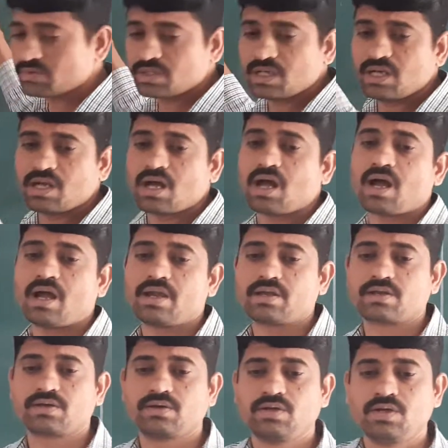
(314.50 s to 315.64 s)
the height.
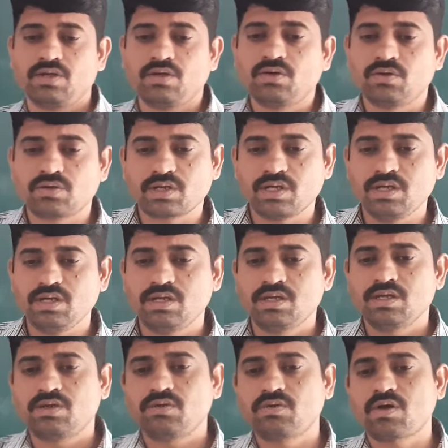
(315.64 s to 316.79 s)
Okay,
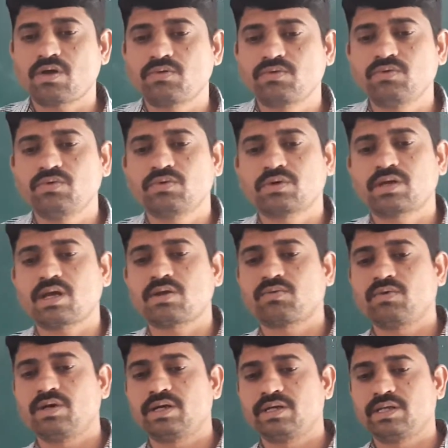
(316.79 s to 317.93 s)
you have to
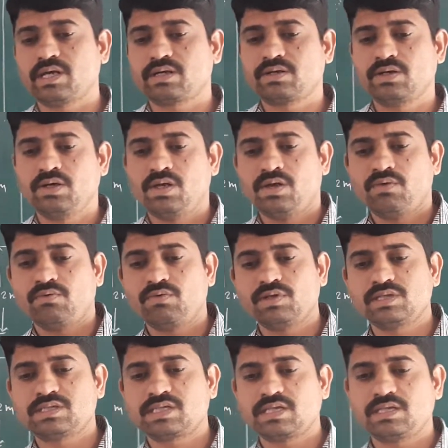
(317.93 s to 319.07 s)
calculate that. We
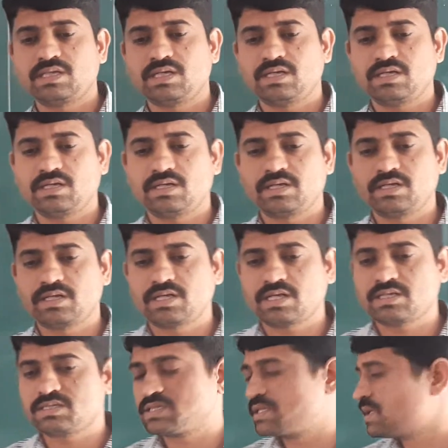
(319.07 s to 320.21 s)
will see the
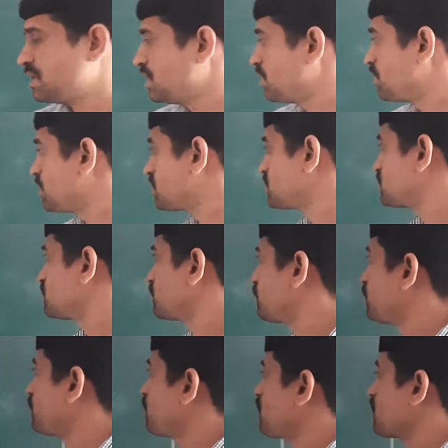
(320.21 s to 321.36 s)
details. First
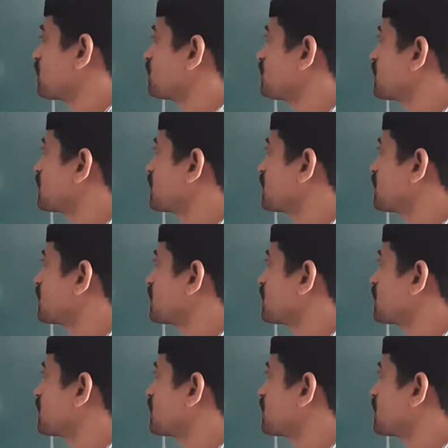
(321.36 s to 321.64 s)
we want to